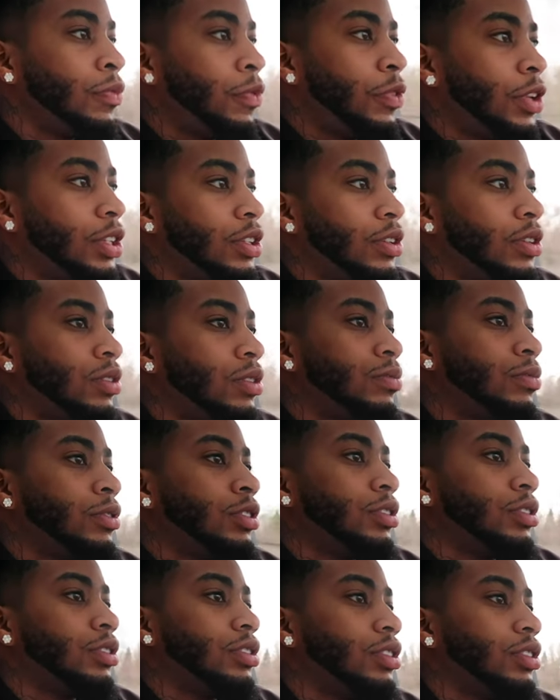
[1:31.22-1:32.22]
Beat the
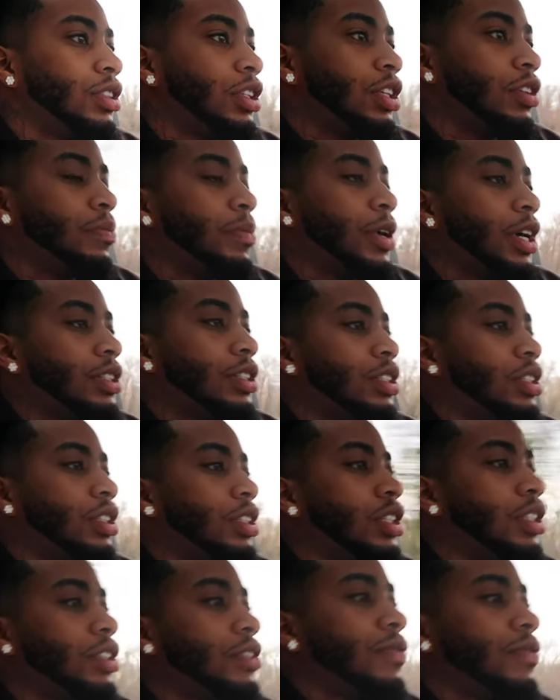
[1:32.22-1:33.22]
homeless. Yeah. Get back to
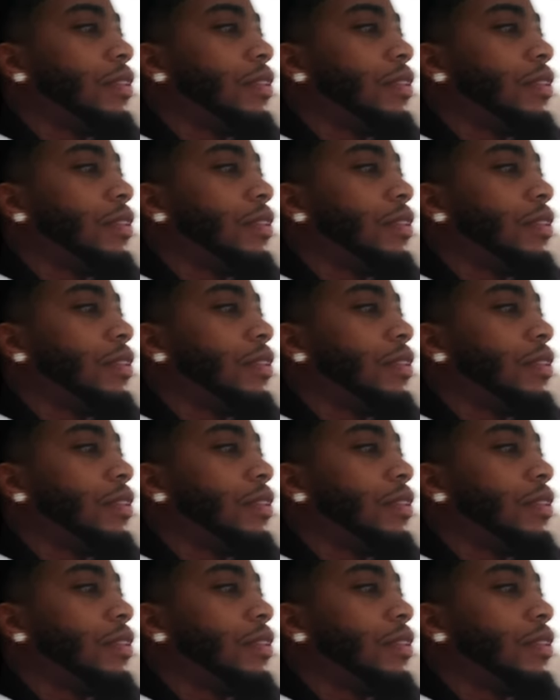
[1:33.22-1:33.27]
the less